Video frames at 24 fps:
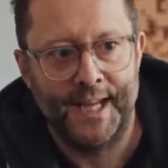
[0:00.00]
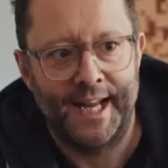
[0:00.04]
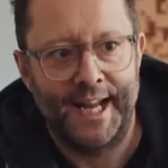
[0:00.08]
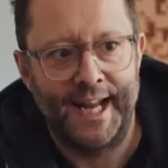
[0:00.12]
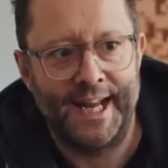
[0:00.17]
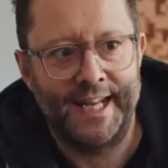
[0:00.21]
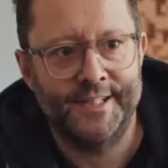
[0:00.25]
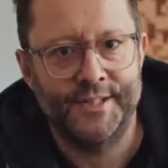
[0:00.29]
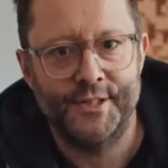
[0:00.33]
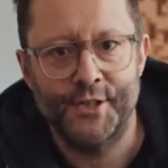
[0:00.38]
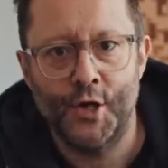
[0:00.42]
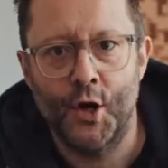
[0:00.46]

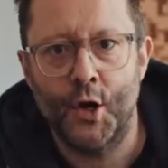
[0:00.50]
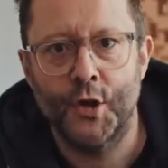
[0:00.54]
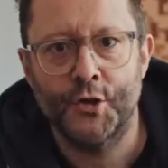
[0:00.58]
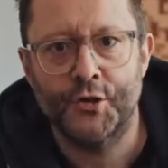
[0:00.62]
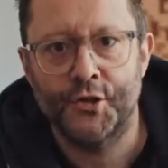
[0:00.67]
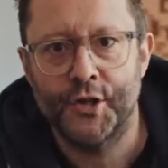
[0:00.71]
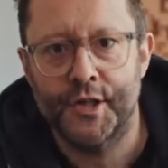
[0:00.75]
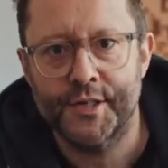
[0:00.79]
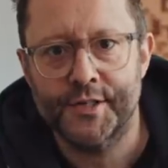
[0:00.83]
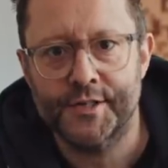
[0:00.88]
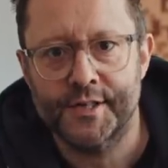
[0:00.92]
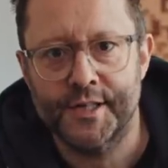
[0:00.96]
It's not
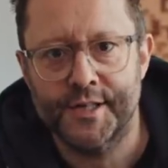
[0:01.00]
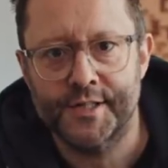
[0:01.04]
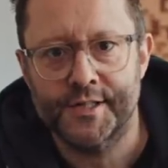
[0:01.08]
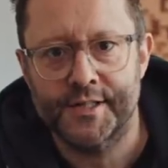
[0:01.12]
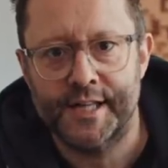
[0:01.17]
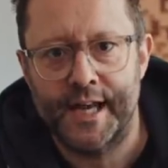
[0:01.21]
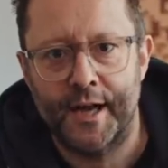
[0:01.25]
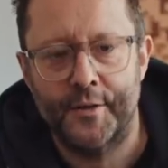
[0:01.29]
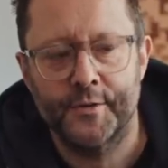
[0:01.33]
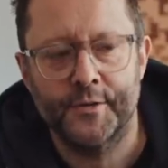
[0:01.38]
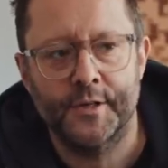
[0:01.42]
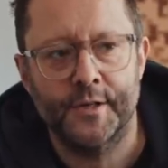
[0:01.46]
just the
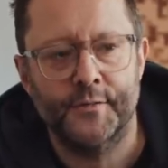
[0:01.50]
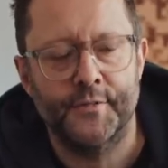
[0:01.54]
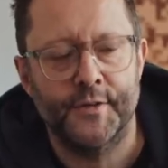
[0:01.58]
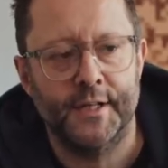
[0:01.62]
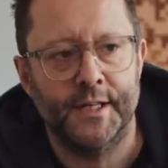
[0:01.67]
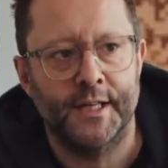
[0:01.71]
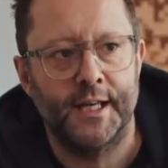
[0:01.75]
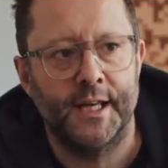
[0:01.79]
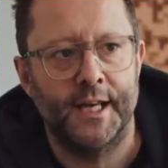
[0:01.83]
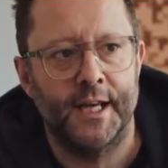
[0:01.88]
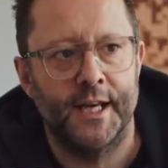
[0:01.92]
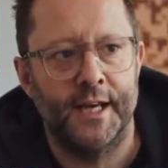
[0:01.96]
sound of the
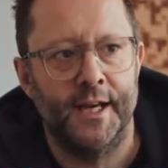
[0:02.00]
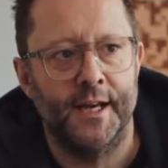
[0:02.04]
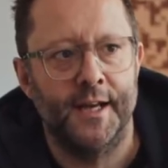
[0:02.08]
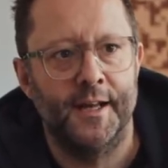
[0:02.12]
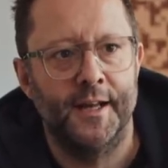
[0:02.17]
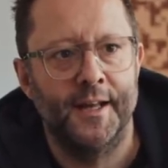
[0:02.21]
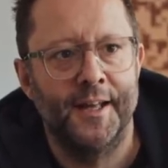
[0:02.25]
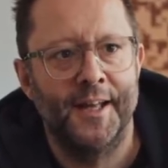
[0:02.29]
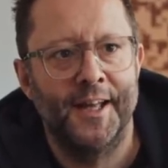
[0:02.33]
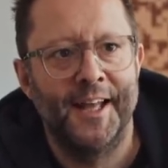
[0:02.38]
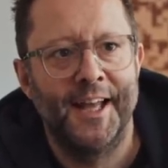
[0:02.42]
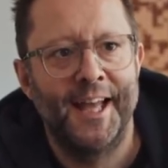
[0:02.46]
gear
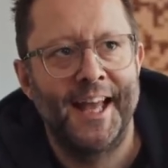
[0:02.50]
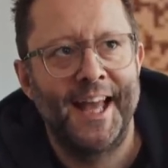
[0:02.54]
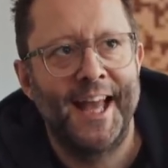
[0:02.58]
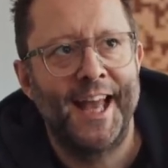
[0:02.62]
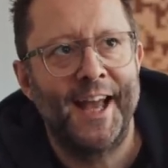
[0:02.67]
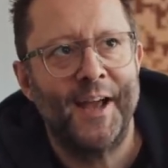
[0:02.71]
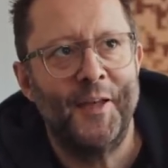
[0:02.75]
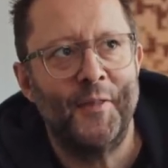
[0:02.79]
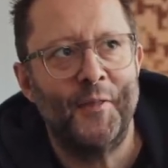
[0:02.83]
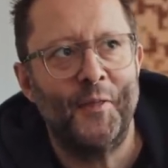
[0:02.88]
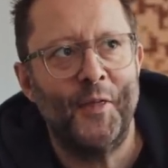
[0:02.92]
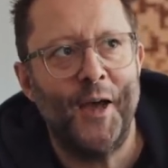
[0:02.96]

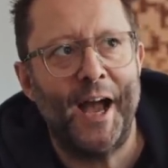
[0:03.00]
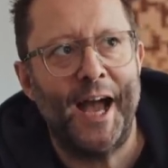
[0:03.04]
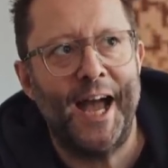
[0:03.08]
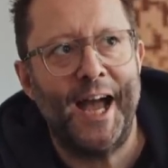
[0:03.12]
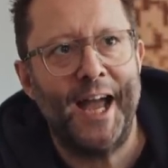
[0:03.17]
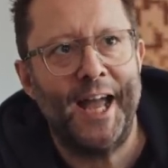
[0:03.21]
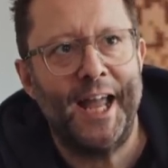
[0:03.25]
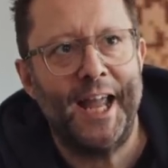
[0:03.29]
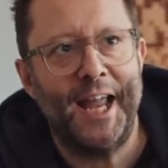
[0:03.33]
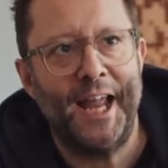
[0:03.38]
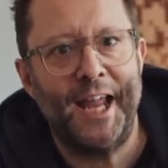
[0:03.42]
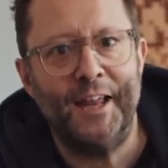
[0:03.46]

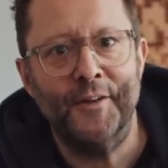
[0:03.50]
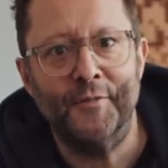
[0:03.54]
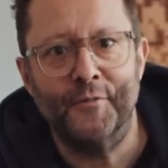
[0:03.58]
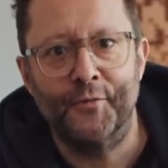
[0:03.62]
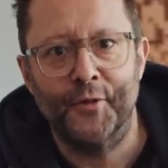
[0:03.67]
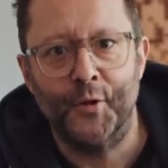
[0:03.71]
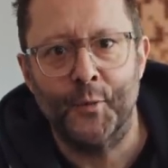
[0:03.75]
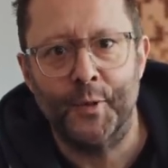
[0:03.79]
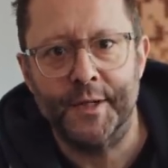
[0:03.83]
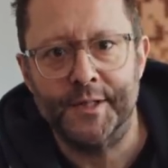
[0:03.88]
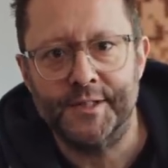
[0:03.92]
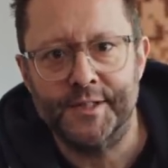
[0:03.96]
that
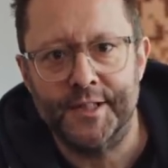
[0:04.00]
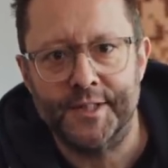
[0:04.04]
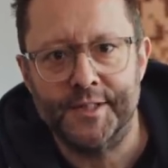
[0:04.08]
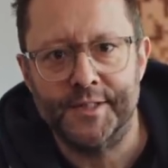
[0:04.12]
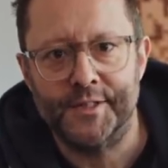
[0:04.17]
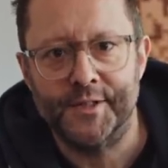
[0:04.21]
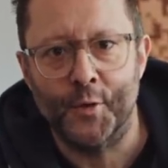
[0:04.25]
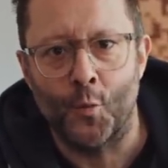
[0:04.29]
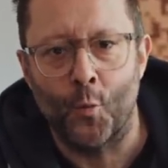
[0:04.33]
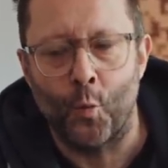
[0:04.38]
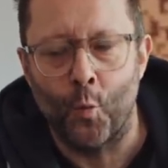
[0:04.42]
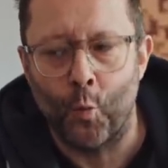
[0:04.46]
influences
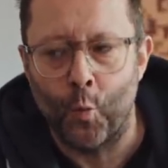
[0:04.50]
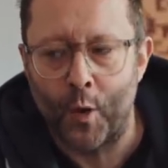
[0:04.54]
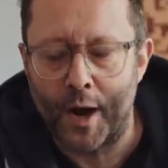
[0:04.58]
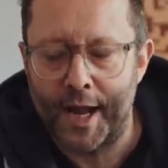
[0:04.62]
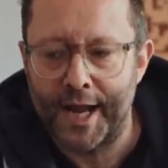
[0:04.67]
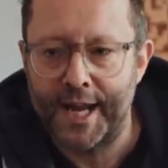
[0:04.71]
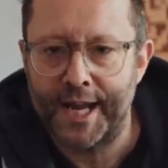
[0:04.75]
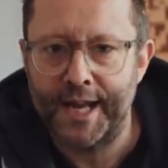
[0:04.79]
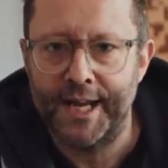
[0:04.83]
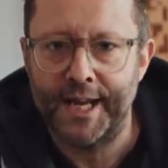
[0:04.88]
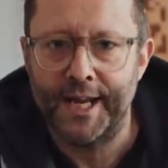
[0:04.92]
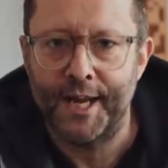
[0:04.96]
the
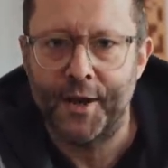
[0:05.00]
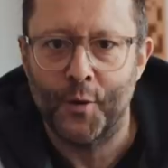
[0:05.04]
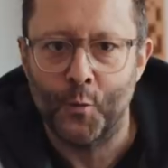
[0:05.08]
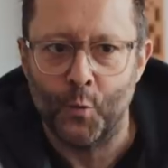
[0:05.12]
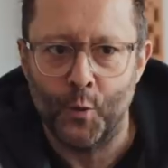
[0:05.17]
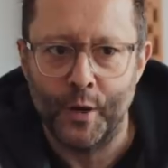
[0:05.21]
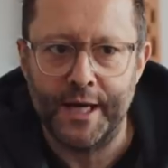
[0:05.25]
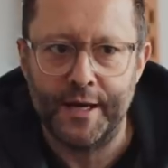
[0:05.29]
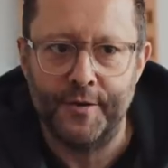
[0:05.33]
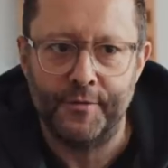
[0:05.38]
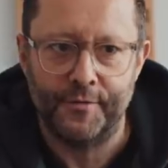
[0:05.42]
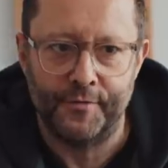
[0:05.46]
way
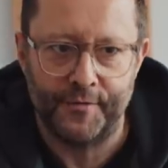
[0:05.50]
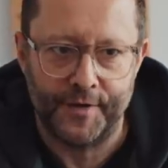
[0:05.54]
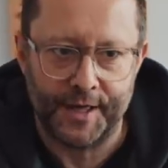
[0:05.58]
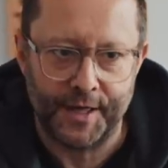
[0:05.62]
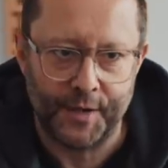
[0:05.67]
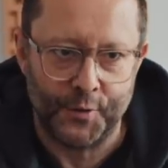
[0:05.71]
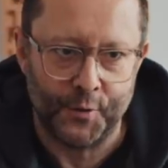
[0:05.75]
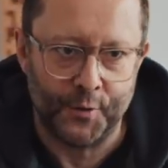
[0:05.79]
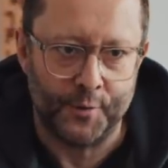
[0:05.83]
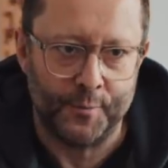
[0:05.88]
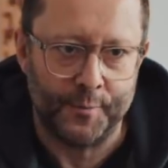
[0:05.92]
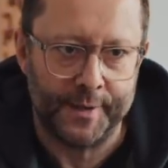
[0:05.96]
we
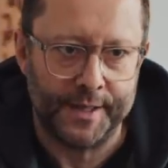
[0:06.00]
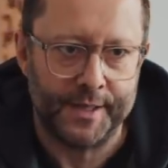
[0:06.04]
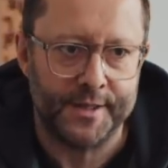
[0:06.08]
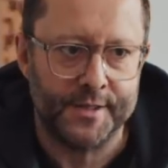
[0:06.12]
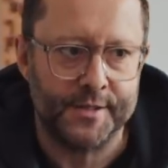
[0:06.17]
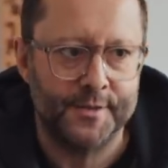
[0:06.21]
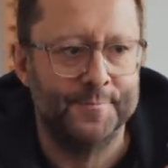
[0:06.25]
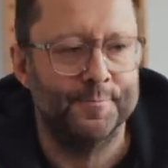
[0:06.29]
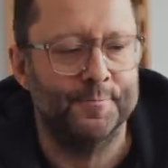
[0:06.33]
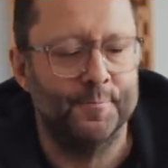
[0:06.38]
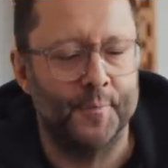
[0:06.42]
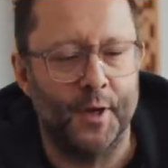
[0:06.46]
feel,
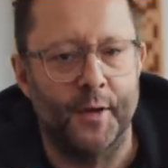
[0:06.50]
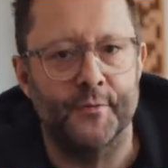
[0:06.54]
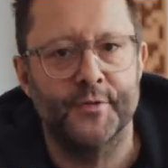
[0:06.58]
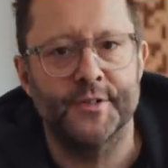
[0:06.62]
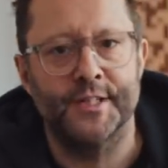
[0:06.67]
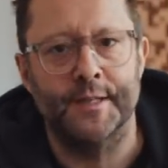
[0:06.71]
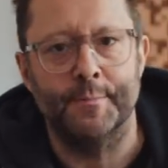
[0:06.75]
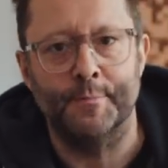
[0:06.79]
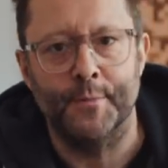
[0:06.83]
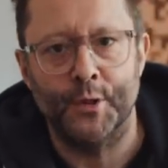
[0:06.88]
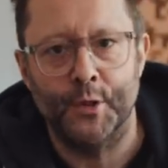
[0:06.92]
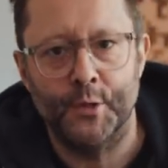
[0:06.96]
because
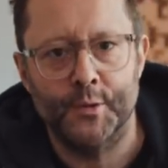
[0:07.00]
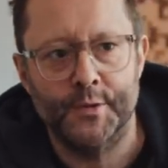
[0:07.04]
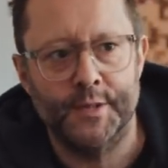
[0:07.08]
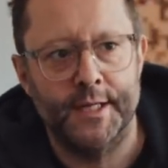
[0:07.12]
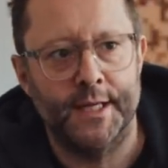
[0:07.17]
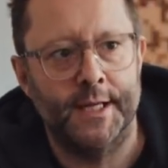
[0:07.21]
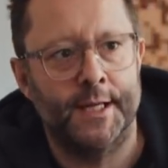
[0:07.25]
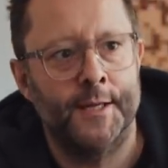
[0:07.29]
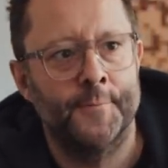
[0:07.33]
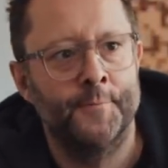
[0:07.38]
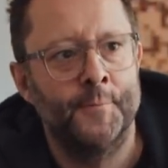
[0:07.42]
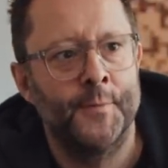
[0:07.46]
obviously
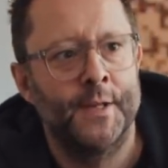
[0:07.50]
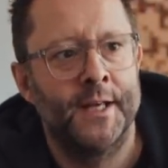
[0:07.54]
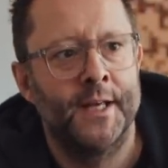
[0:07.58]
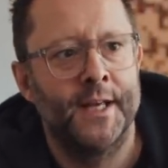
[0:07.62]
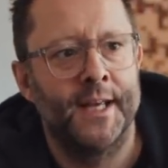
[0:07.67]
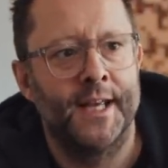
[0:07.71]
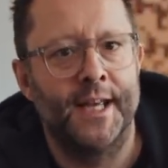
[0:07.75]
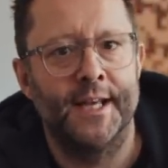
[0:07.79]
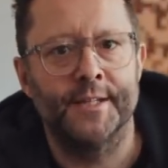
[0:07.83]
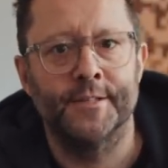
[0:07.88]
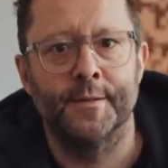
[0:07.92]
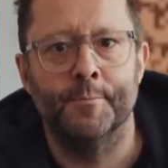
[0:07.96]
music
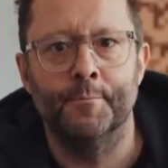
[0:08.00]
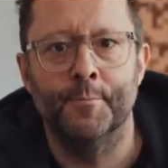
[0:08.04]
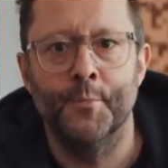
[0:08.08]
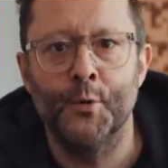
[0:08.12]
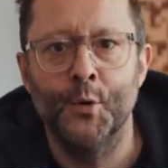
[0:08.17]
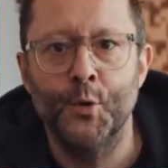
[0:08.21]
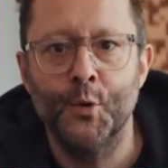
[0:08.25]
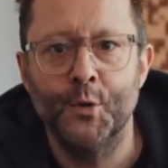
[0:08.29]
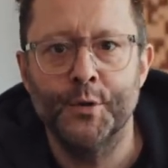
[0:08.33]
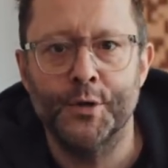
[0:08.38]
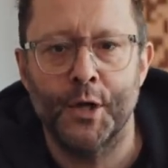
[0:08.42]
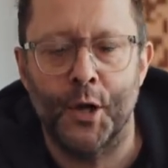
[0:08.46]
is a
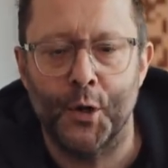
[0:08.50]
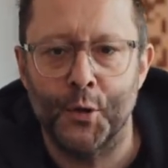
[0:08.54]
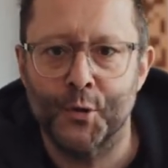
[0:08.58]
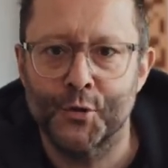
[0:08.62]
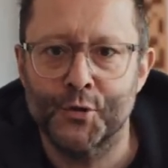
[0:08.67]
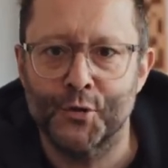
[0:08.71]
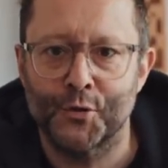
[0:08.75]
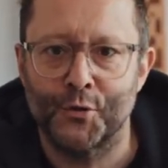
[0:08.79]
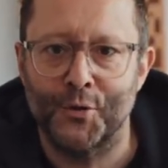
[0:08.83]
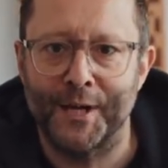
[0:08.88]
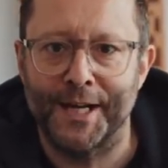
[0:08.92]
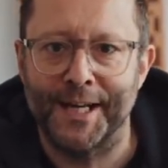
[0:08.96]

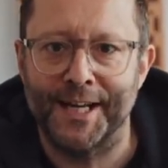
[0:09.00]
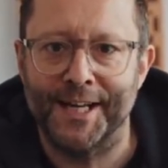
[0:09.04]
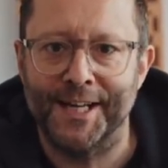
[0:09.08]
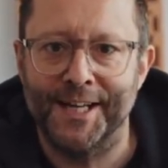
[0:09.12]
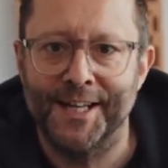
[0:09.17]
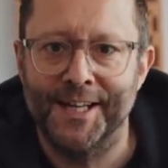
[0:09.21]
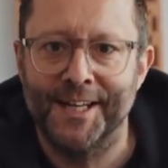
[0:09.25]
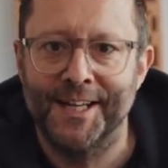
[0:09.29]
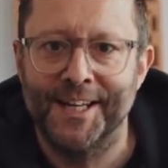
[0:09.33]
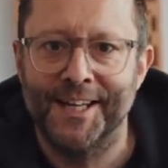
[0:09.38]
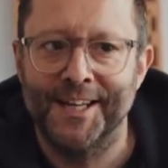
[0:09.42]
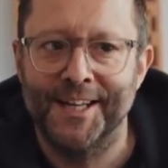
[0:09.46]
mood-altering